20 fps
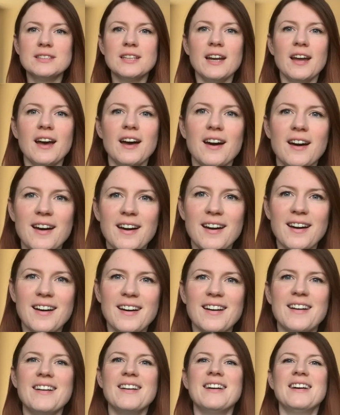
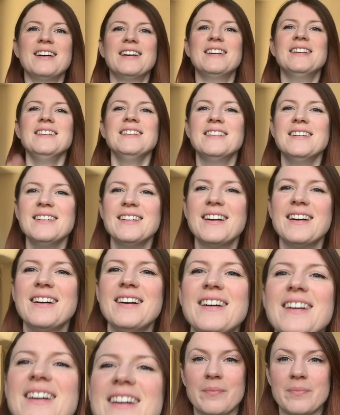I
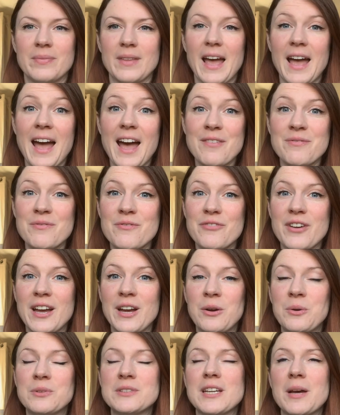haven't
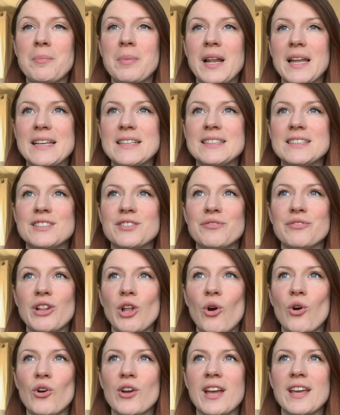found a place to
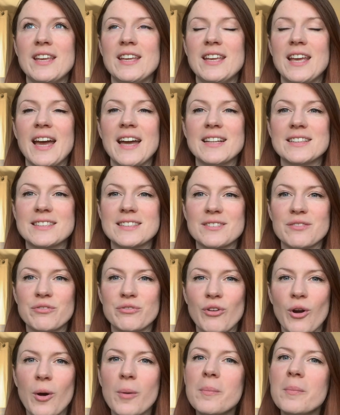vlog yet
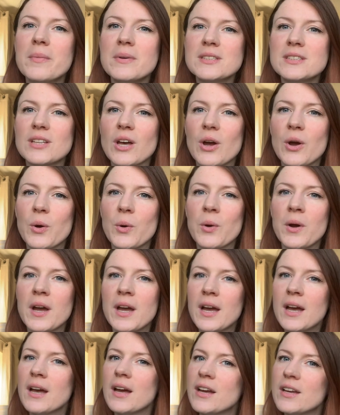from, so
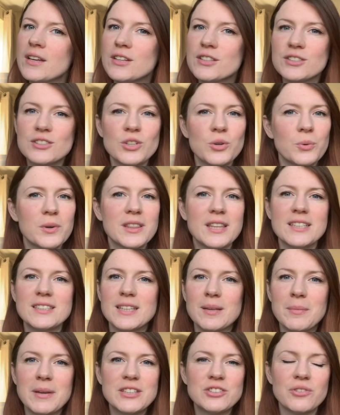you're stuck with this
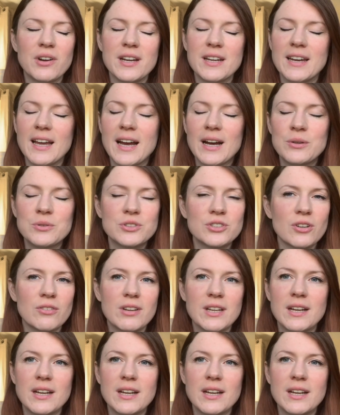image right now sorry